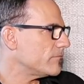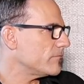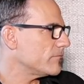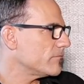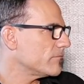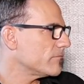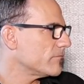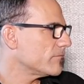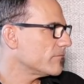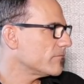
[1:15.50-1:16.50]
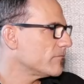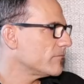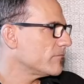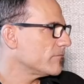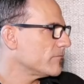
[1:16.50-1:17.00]

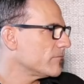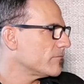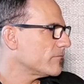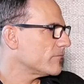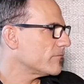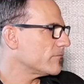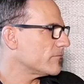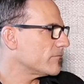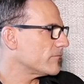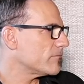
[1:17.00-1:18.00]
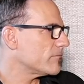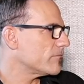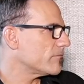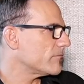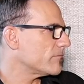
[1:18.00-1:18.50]

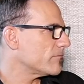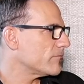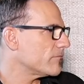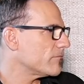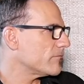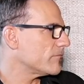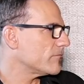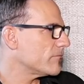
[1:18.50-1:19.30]
(silent)